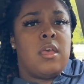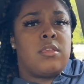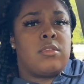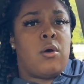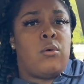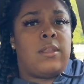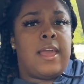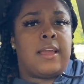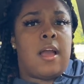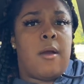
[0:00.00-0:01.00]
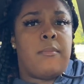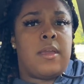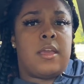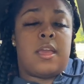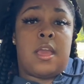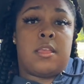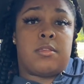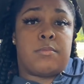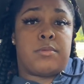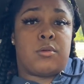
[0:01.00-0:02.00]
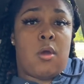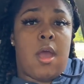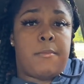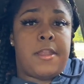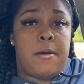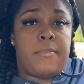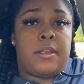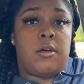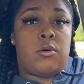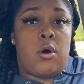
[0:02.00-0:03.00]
So like, comment, and subscribe down below.